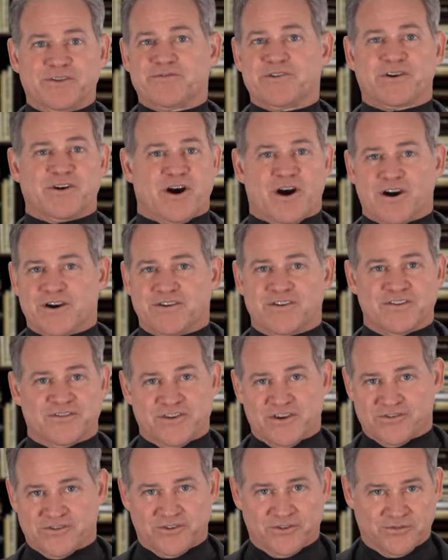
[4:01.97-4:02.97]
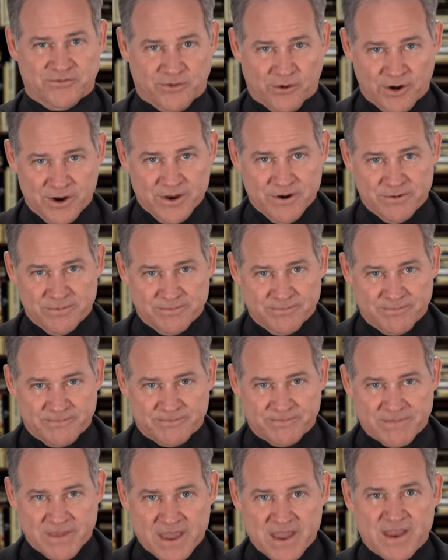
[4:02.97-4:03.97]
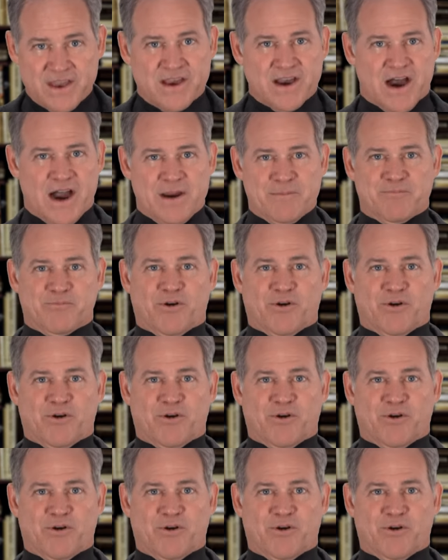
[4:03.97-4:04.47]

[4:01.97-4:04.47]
of your hard decisions for you. I'm